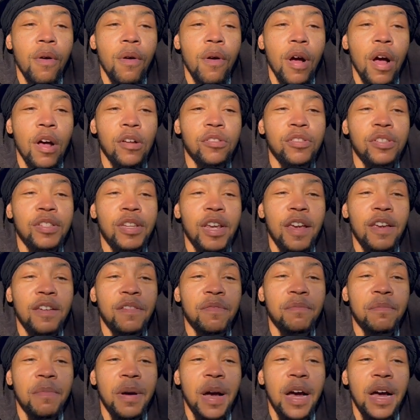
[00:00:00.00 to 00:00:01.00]
I'll
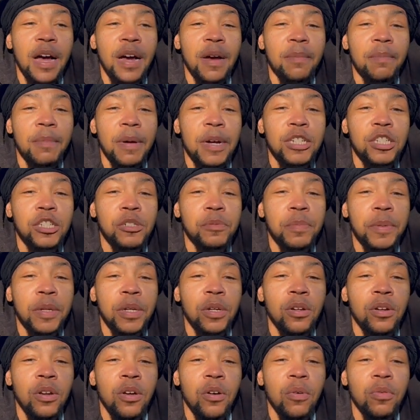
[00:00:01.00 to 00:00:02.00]
save my
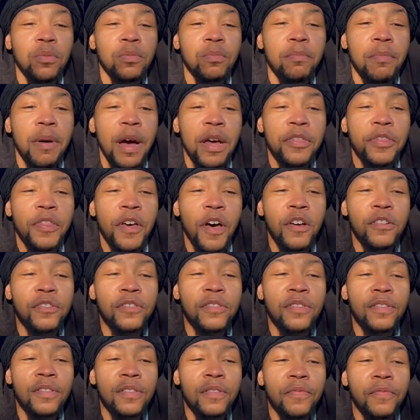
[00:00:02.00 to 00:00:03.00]
spiel on my
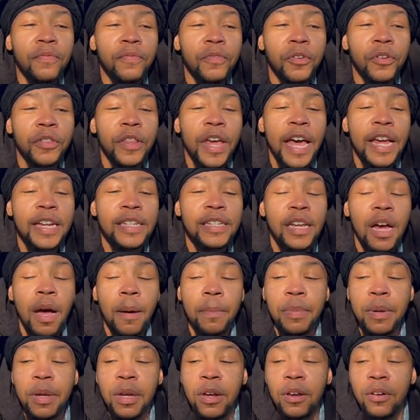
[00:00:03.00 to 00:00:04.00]
thoughts for that
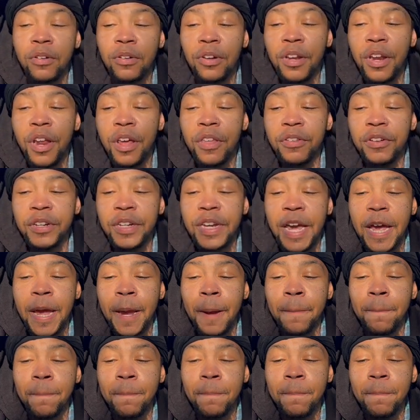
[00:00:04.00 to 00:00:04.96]
topic on another day.